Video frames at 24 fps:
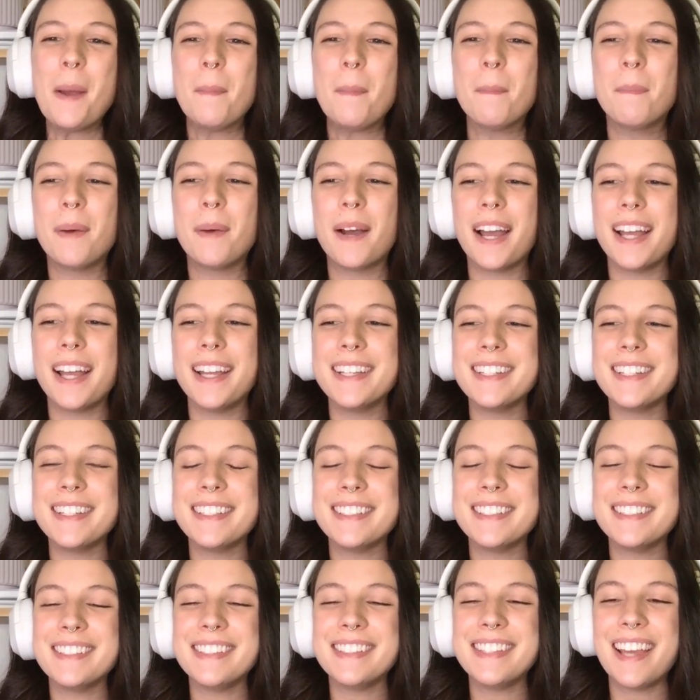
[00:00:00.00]
But
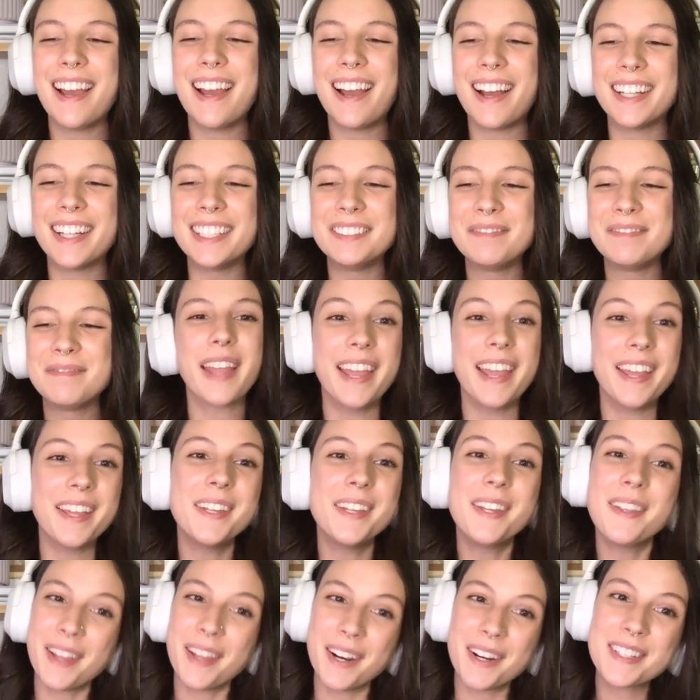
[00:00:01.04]
yeah,
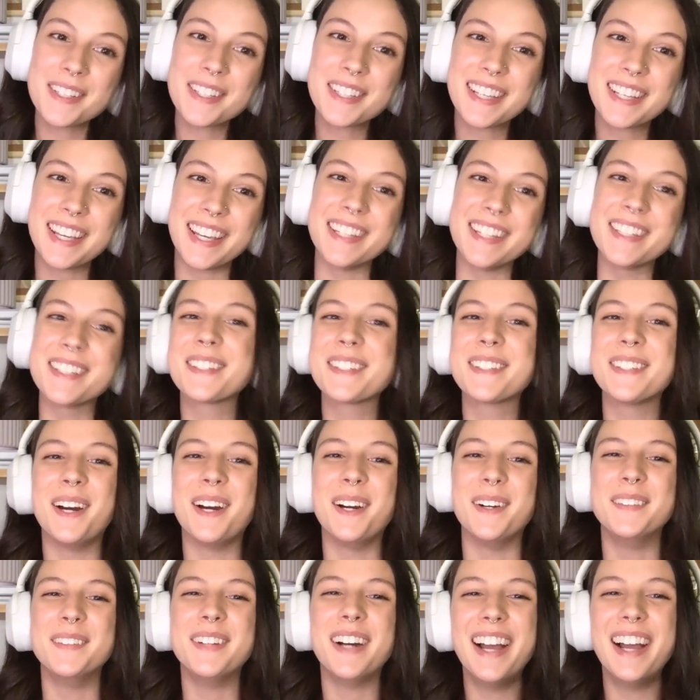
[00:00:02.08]
and there's the kids.
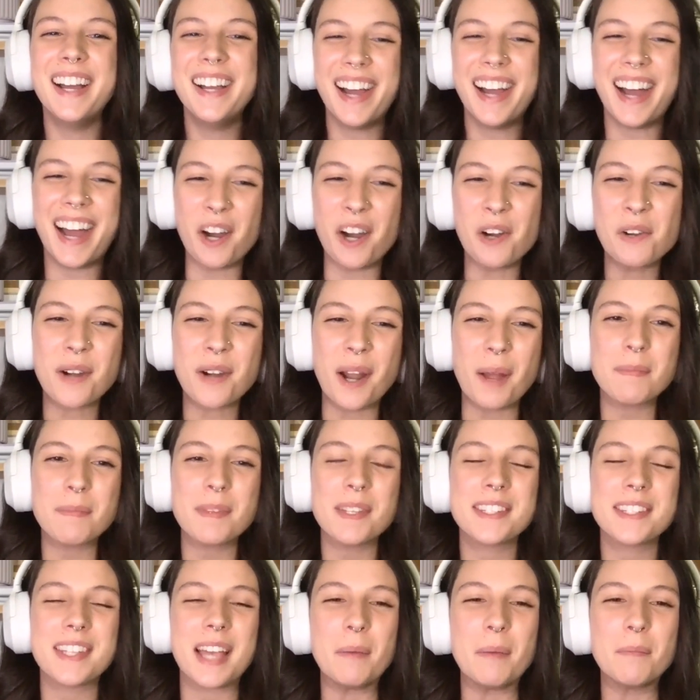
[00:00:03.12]
So I'll wrap
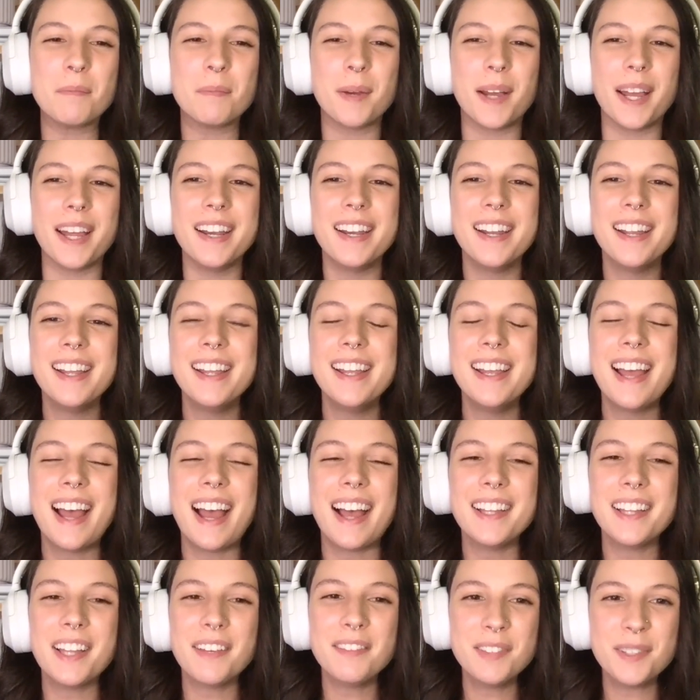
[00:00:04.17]
this up, but
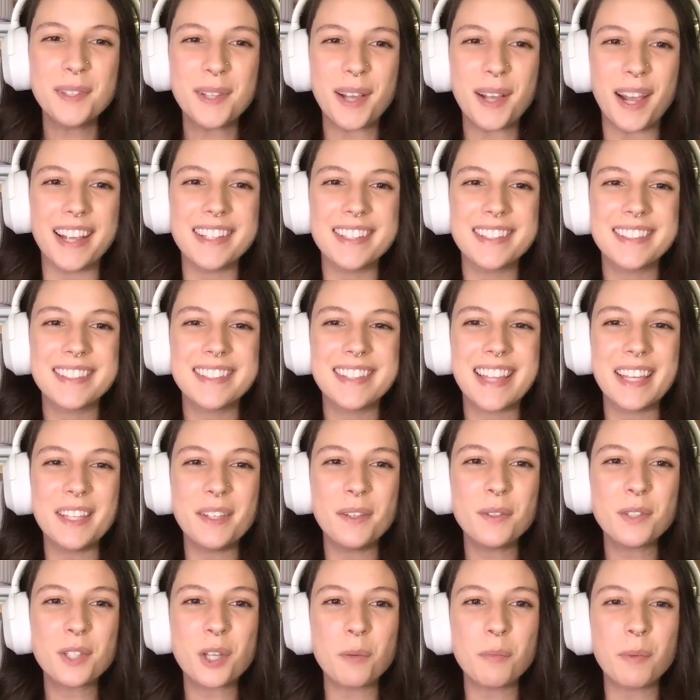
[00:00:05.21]
I love you guys. Thank
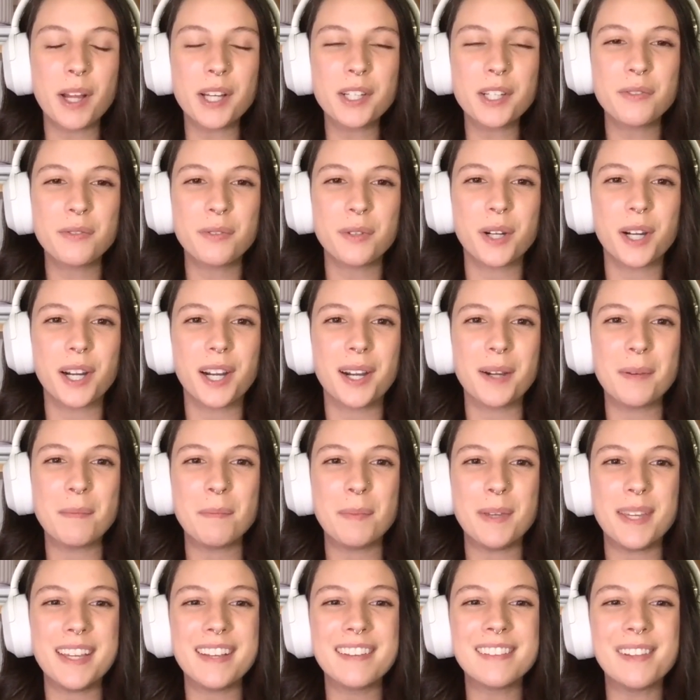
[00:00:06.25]
you so much for
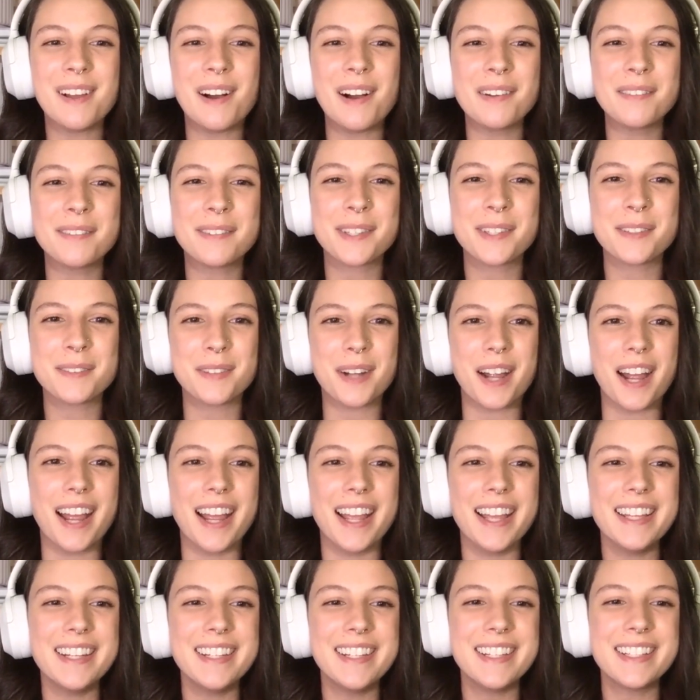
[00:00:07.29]
being along for the
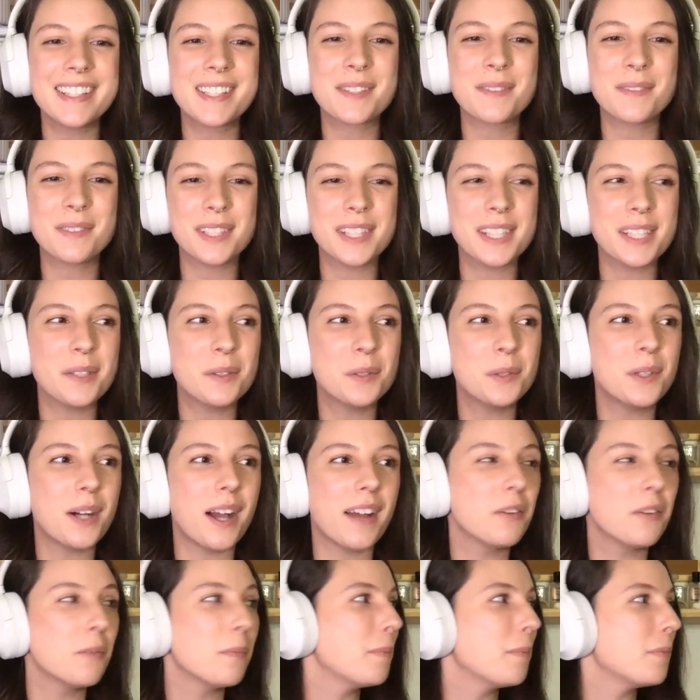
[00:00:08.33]
ride. It's really cool. I
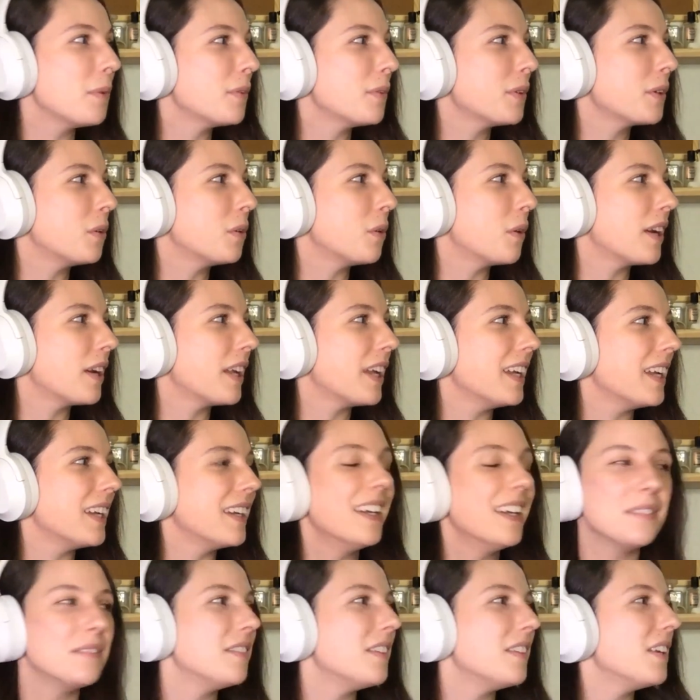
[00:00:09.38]
remember recording,
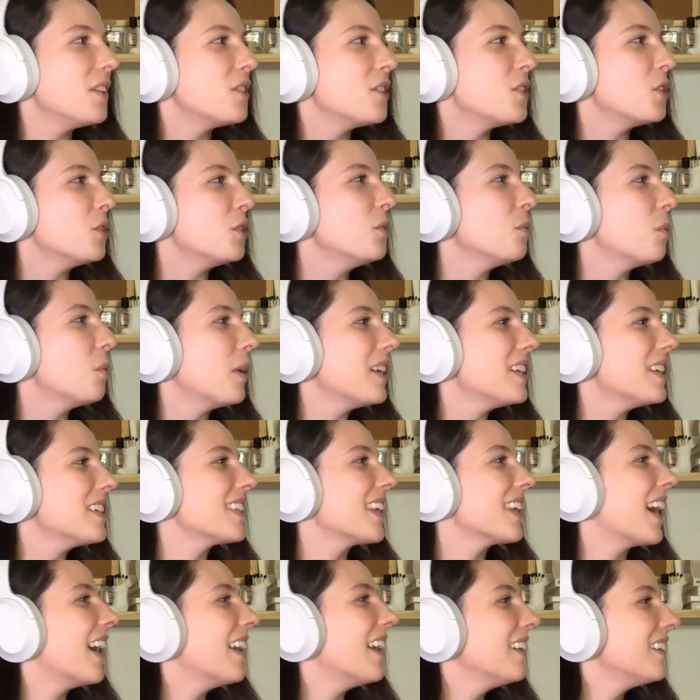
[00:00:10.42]
Jude, what is
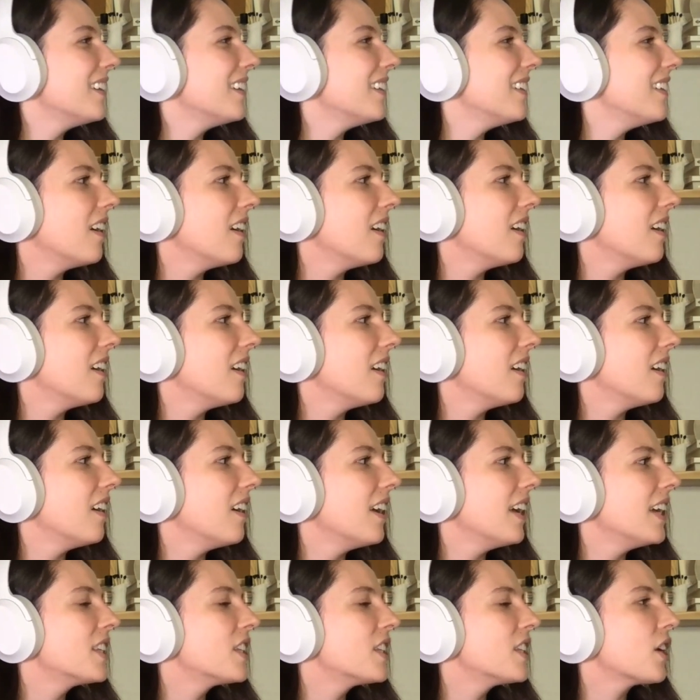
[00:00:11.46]
that?
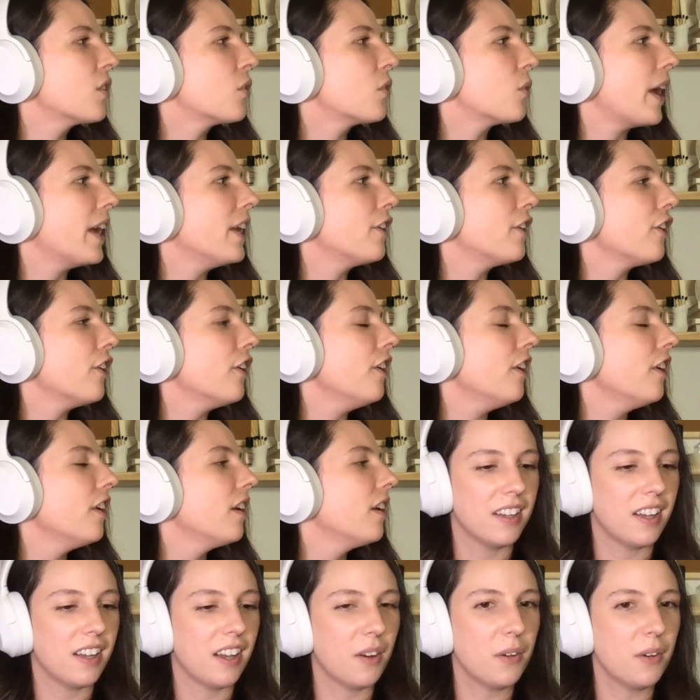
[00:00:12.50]
It's a grater.
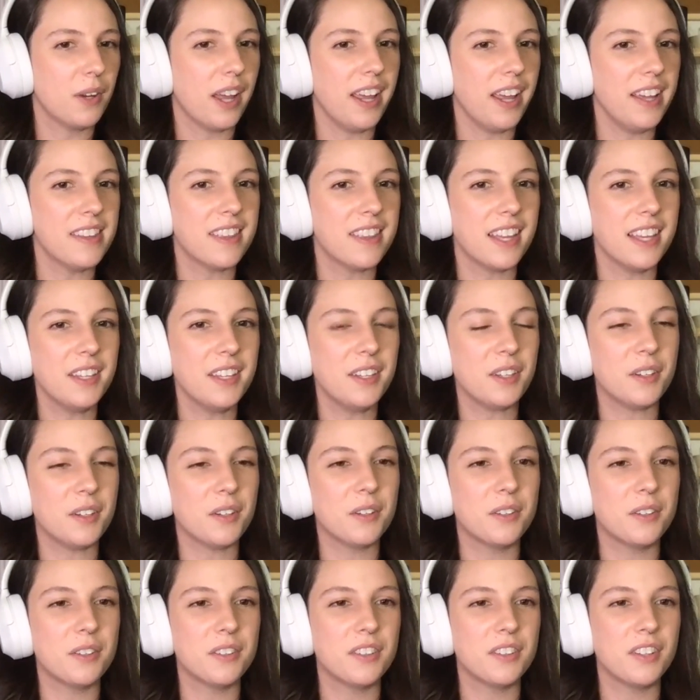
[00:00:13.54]
Okay, thank
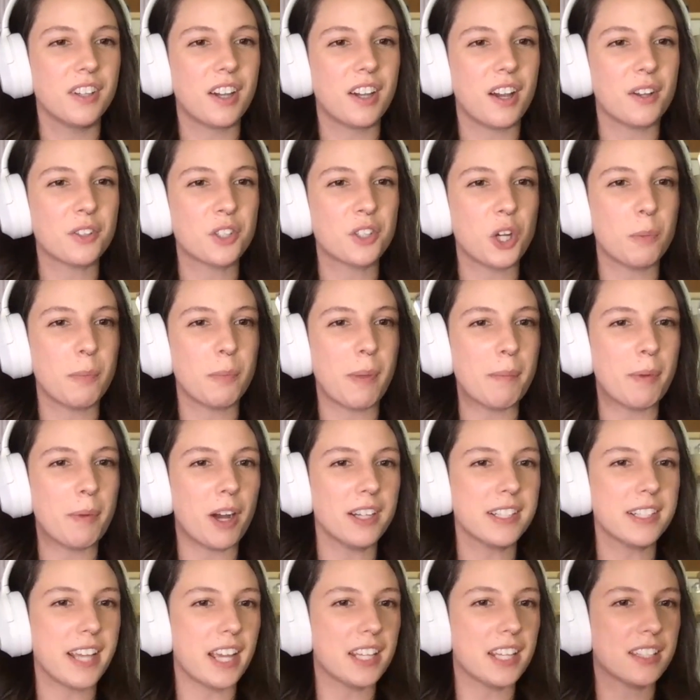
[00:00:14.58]
you. Look, I'll show my
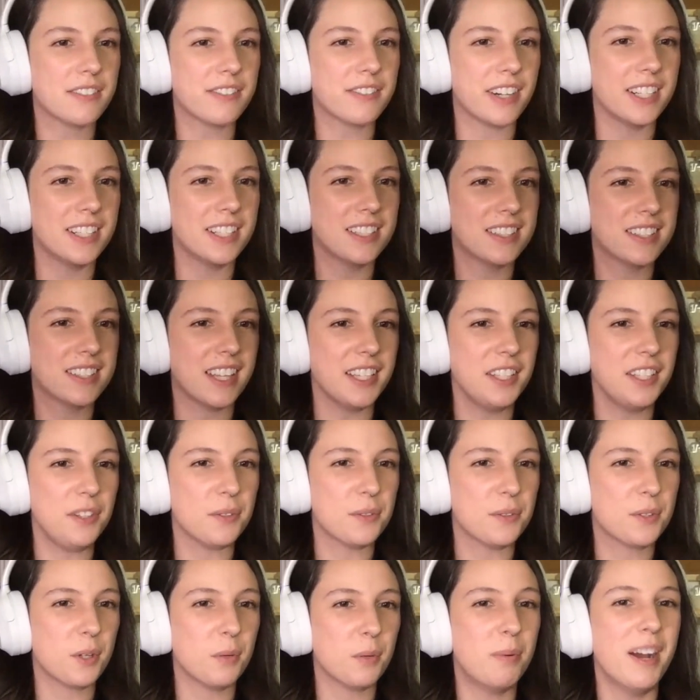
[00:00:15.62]
podcast friends. Thank you
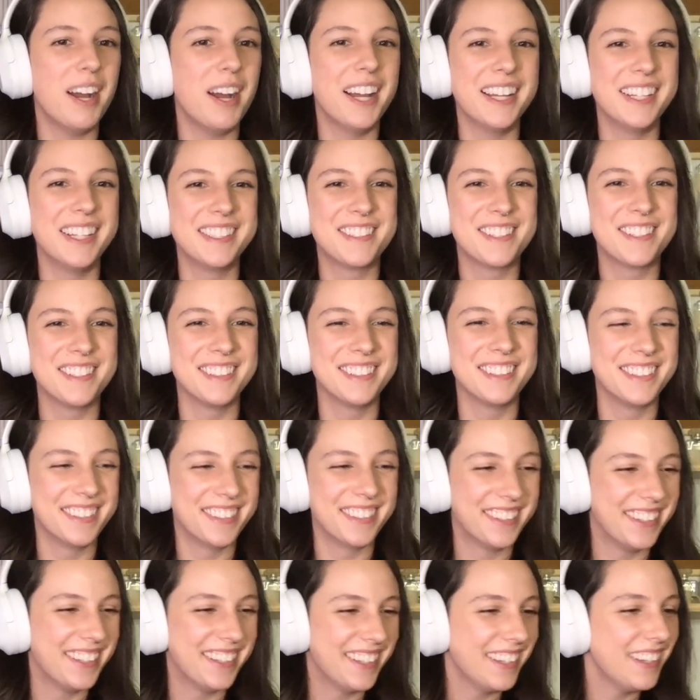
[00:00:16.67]
so much.
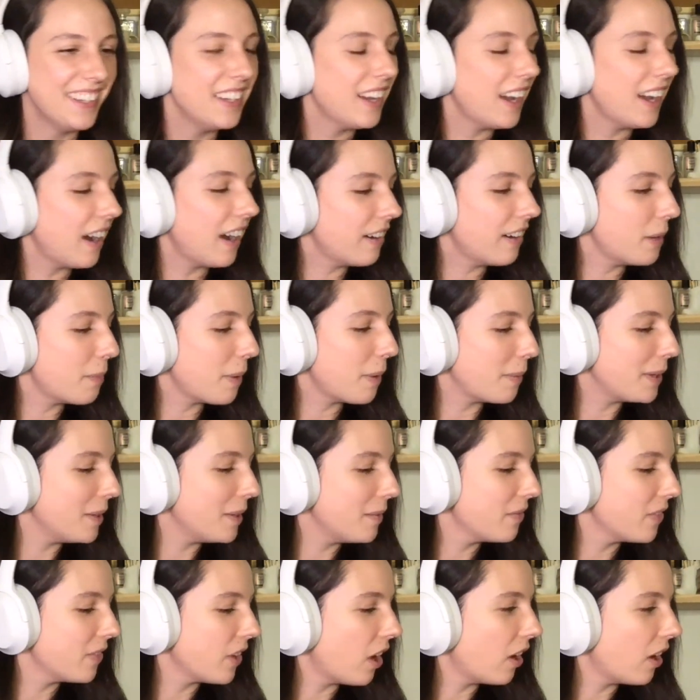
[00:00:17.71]
All right,
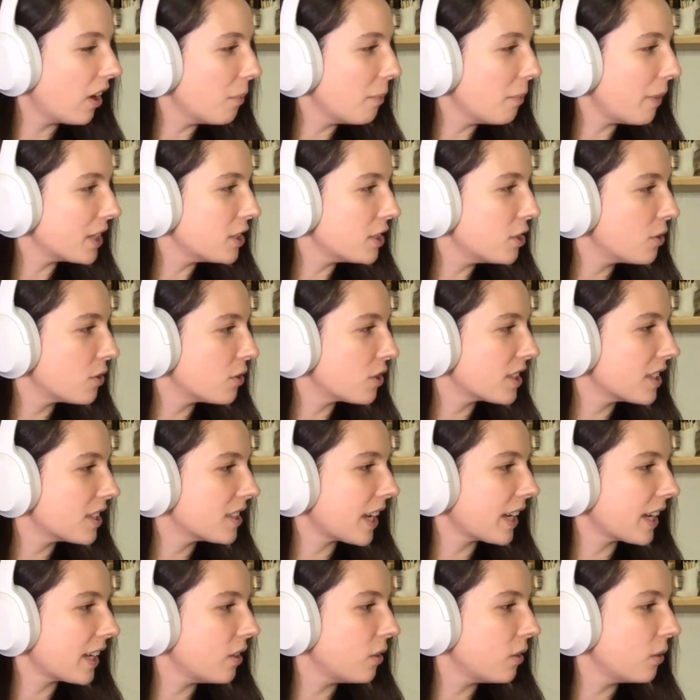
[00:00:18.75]
baby. I'll come back to you in just a
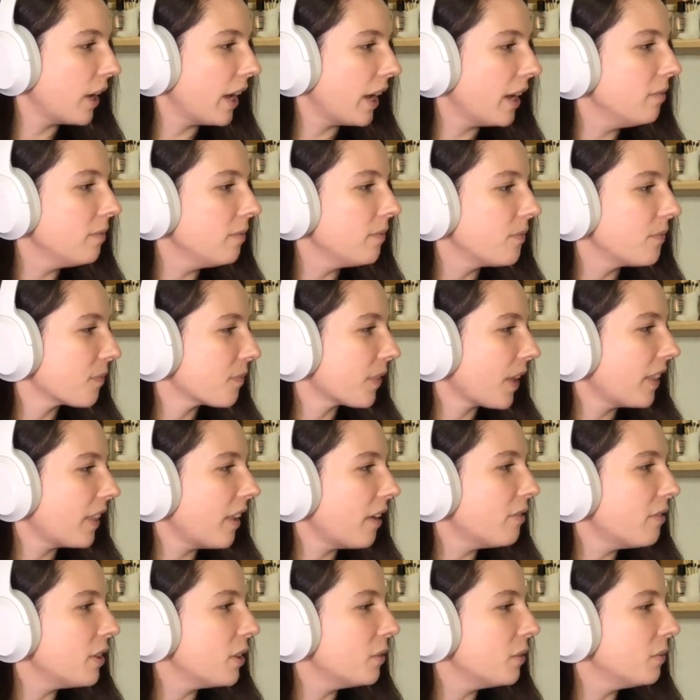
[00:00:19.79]
second, okay? I
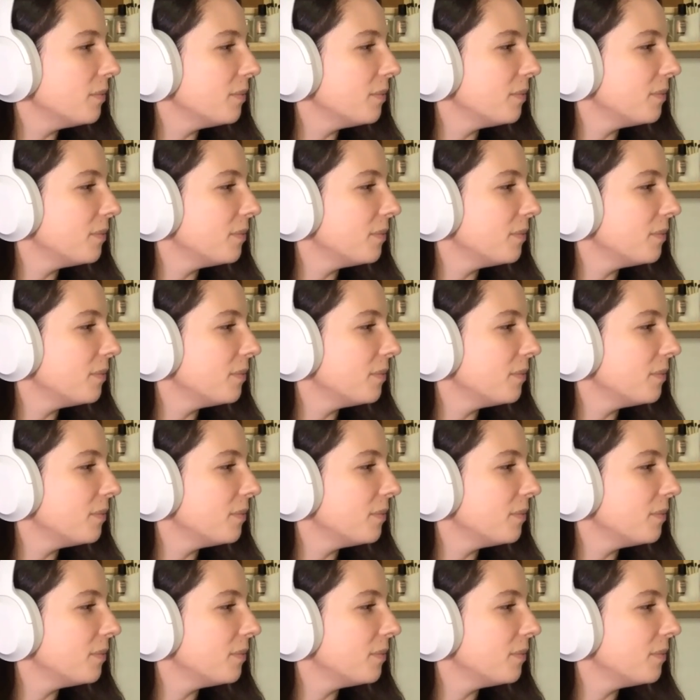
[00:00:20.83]
love you.